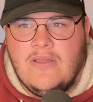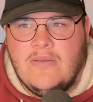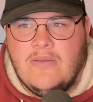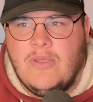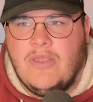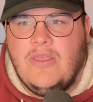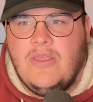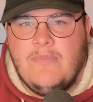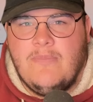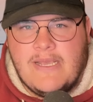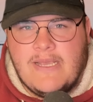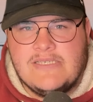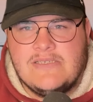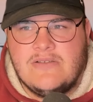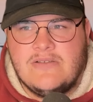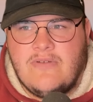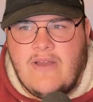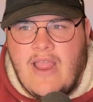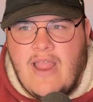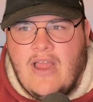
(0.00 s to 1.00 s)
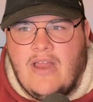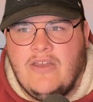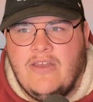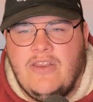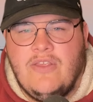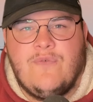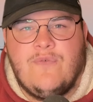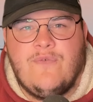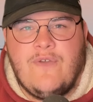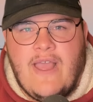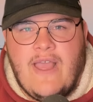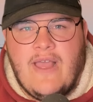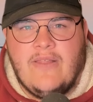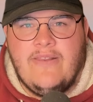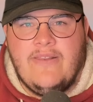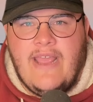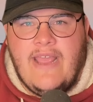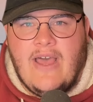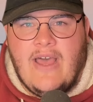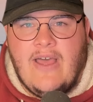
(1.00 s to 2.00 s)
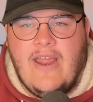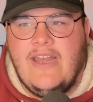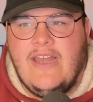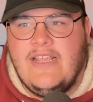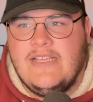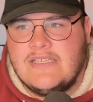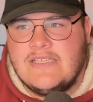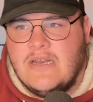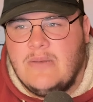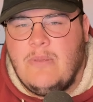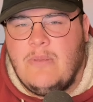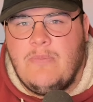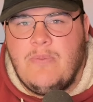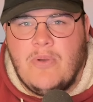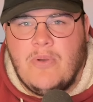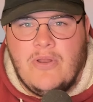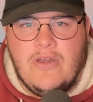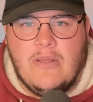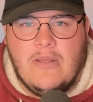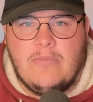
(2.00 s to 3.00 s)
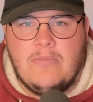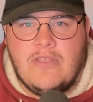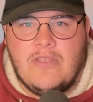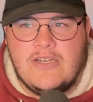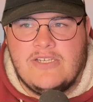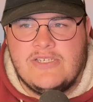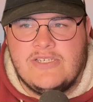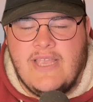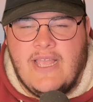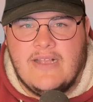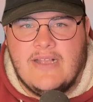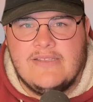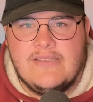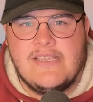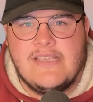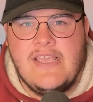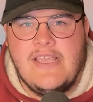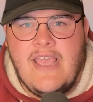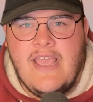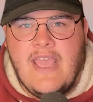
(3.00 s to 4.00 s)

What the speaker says: But you messed around, you found out, and he's going to be putting up touchdowns